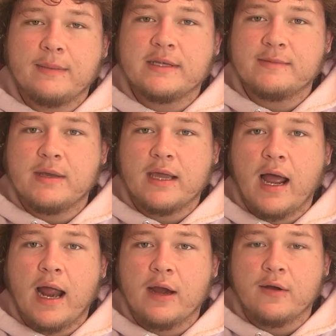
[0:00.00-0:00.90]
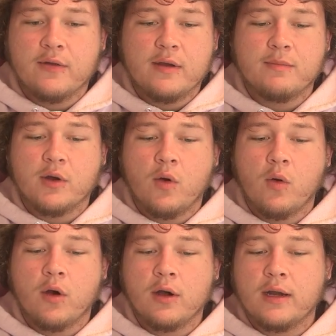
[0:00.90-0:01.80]
as being higher than
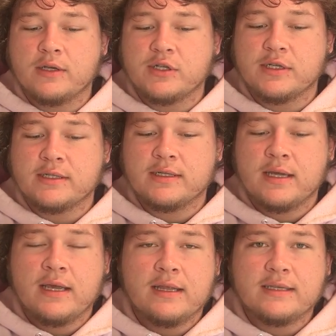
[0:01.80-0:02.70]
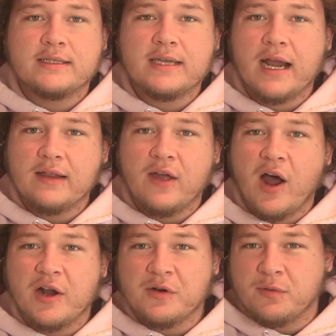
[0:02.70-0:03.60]
McCord. It's just, this is kind of the
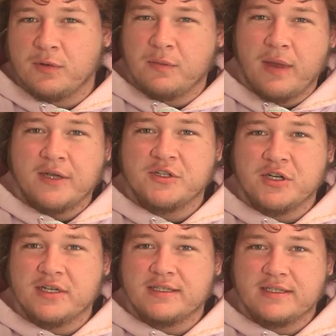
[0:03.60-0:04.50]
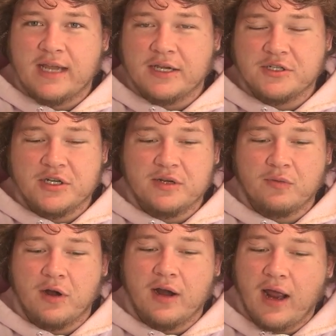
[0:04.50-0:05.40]
honorable mentions section
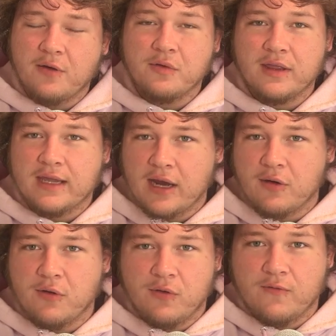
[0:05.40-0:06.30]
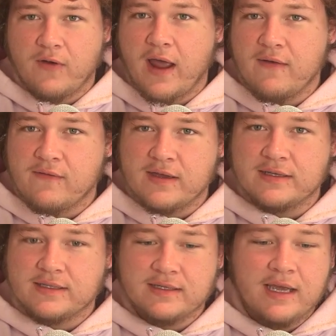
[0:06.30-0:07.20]
where I don't really care who the 5
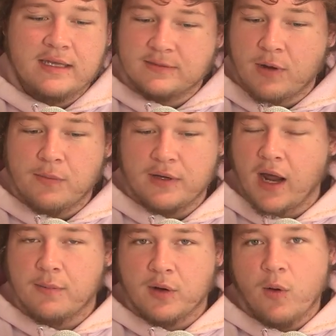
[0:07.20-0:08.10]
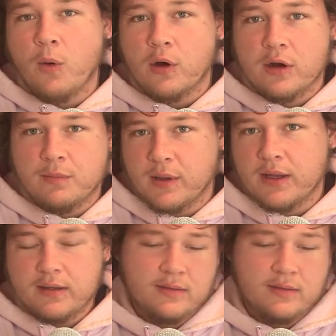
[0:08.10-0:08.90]
is. It's probably not McCord, but,